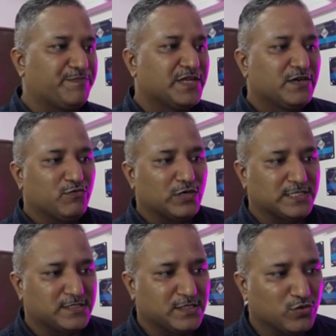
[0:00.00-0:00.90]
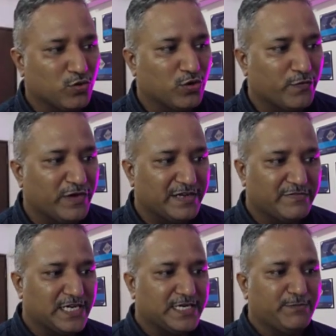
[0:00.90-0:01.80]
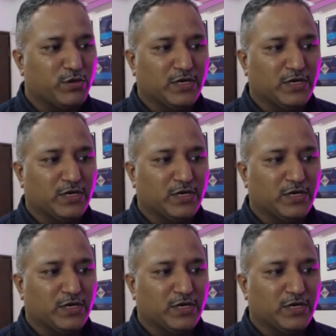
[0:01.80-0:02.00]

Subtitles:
what is the node where we are deploying.